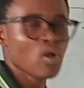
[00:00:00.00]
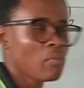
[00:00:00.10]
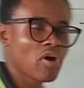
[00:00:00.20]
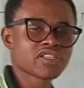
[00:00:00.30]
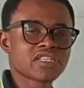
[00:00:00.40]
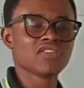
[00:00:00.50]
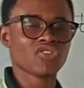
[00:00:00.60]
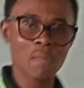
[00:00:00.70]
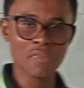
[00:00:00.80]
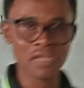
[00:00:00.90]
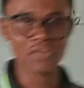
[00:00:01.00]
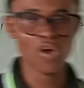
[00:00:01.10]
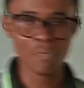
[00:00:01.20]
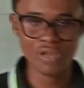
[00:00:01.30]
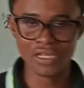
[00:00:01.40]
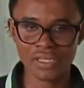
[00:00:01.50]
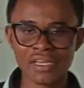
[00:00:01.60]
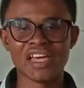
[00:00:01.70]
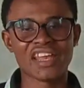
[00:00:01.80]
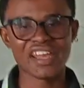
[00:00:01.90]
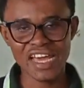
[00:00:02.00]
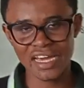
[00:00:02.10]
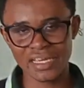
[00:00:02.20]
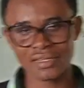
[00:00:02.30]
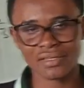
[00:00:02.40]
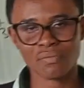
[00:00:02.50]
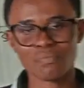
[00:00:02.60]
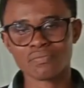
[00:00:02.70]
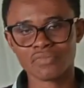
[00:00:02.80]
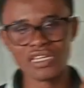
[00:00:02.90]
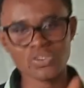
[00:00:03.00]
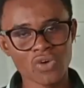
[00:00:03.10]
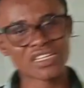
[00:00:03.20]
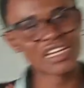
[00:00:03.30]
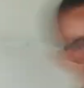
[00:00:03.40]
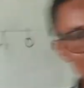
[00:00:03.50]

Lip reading: But normally, 9 is what? Greater